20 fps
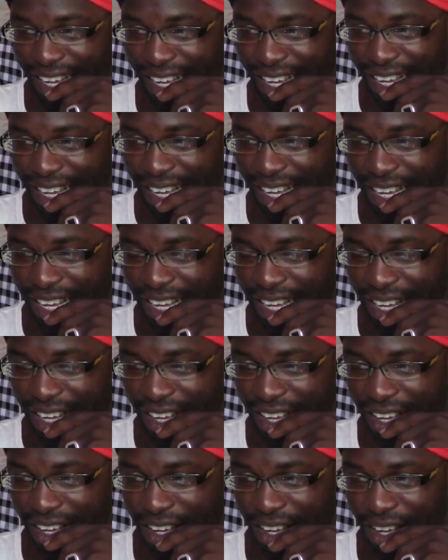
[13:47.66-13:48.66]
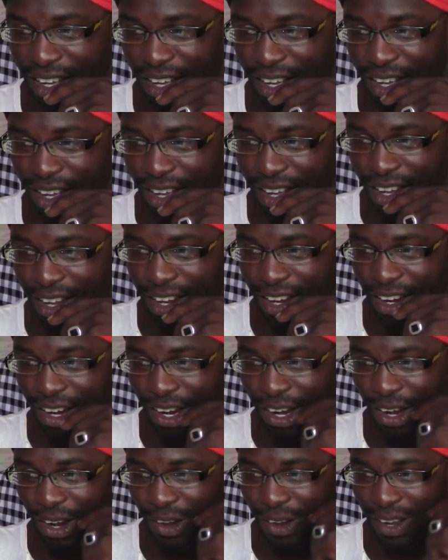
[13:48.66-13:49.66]
to kind of look at. Look,
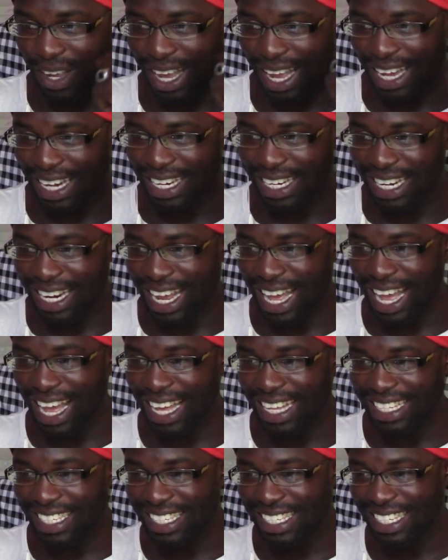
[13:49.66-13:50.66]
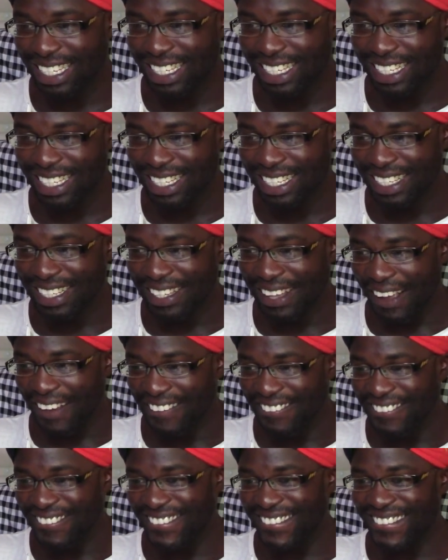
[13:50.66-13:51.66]
Look at that!
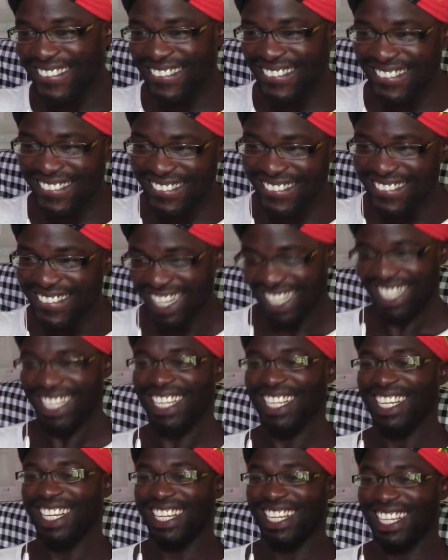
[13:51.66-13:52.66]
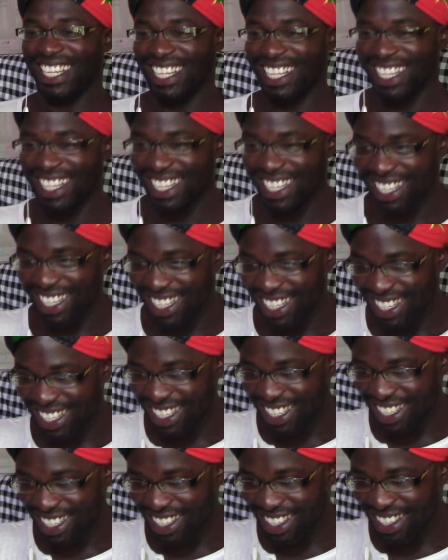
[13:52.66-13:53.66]
Mm. So although this pork
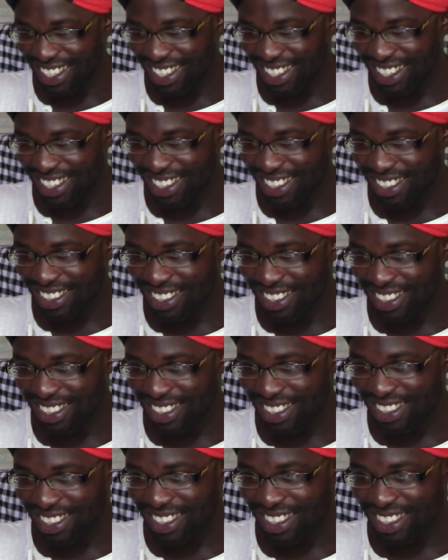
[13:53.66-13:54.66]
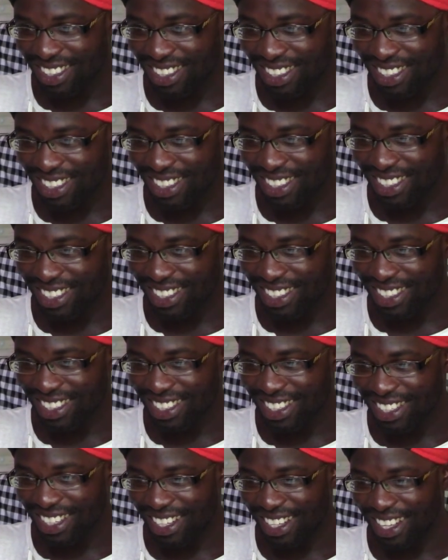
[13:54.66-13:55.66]
mountain looks really sturdy,
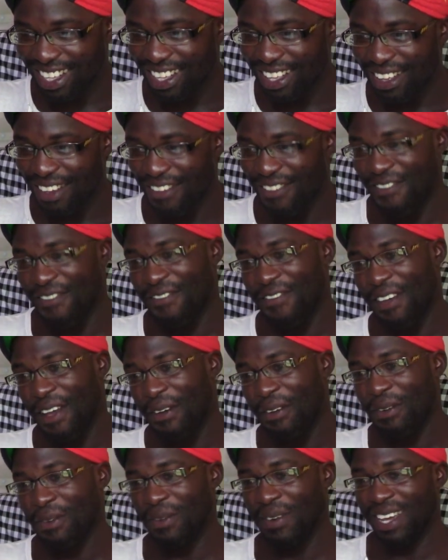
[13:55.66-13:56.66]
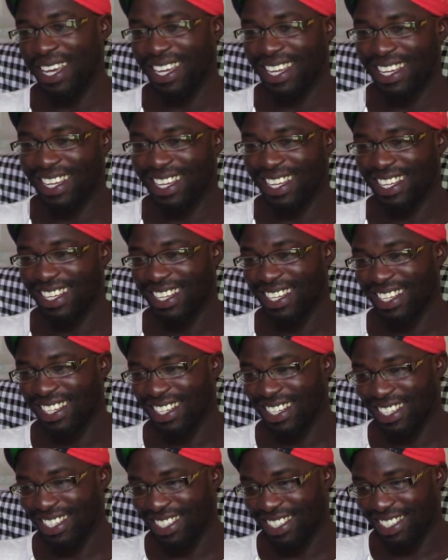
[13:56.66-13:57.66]
it's actually very super, weak.
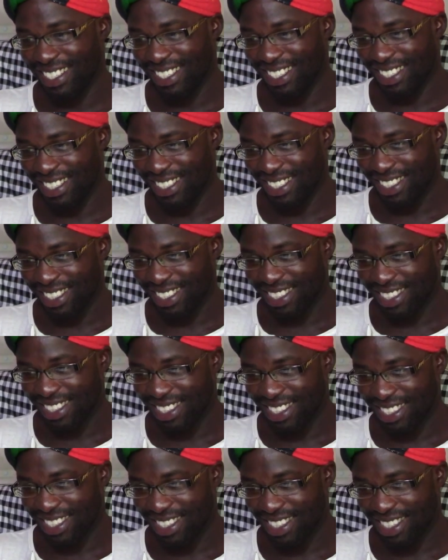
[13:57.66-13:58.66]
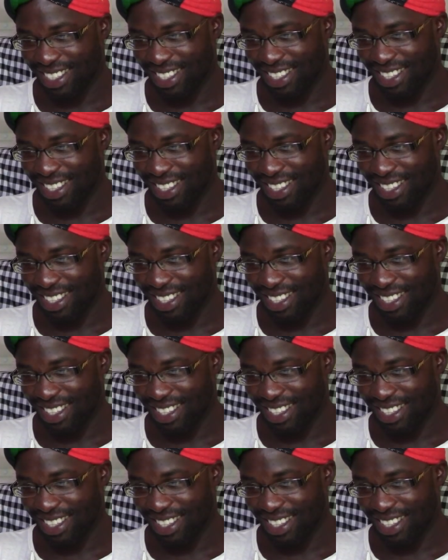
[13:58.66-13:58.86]
Super tender.